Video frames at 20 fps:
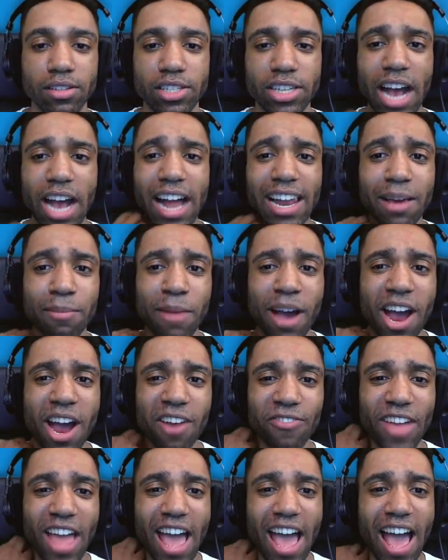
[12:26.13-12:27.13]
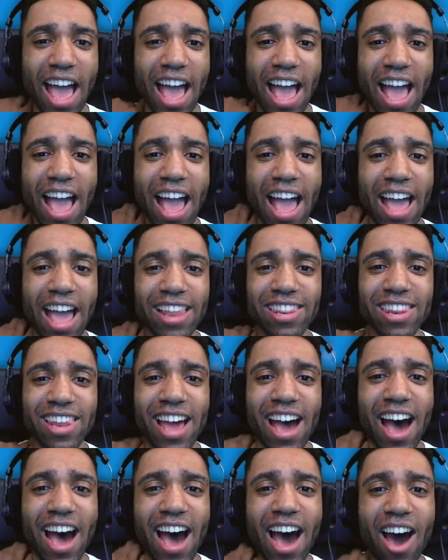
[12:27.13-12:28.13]
Charlie Murphy!
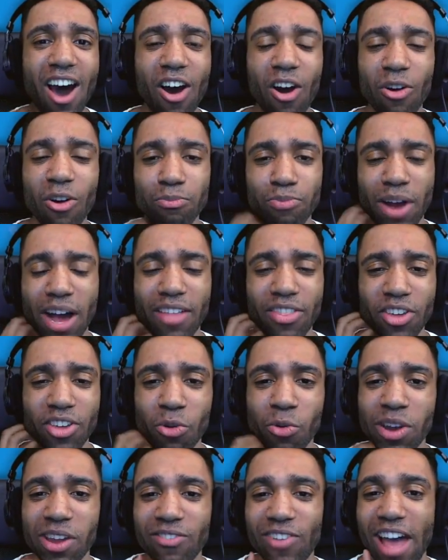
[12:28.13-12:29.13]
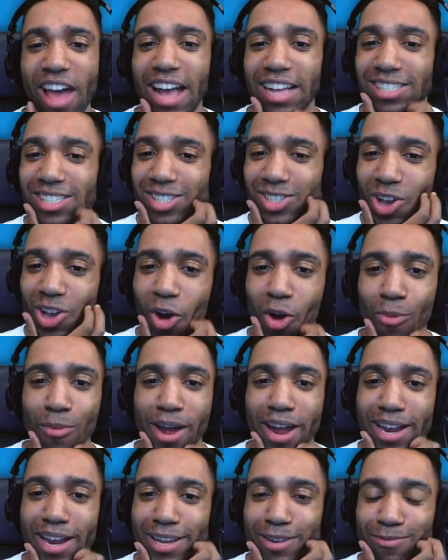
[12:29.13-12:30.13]
No! Brother, we've had so
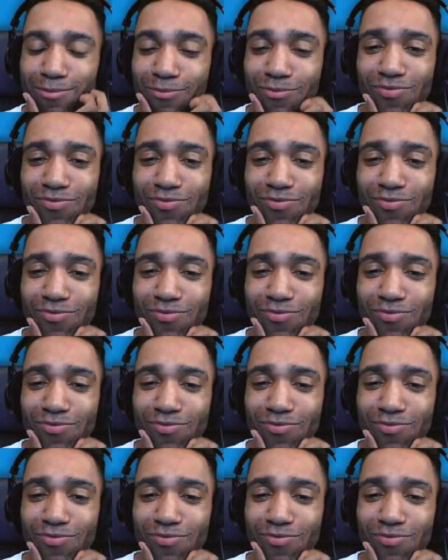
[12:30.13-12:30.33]
many.